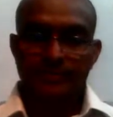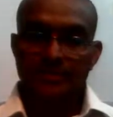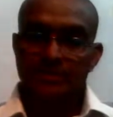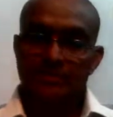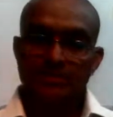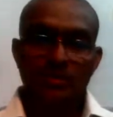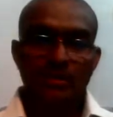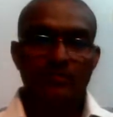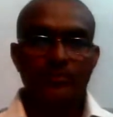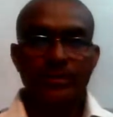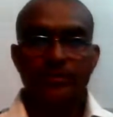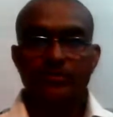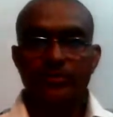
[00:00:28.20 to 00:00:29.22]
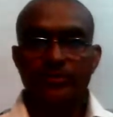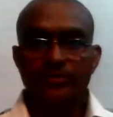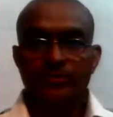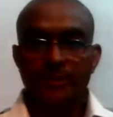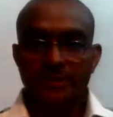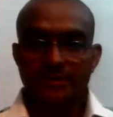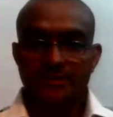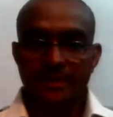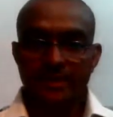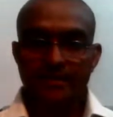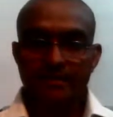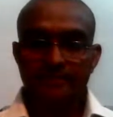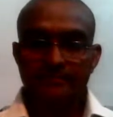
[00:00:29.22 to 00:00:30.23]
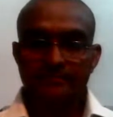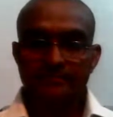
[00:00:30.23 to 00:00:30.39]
This is what we are going to understand.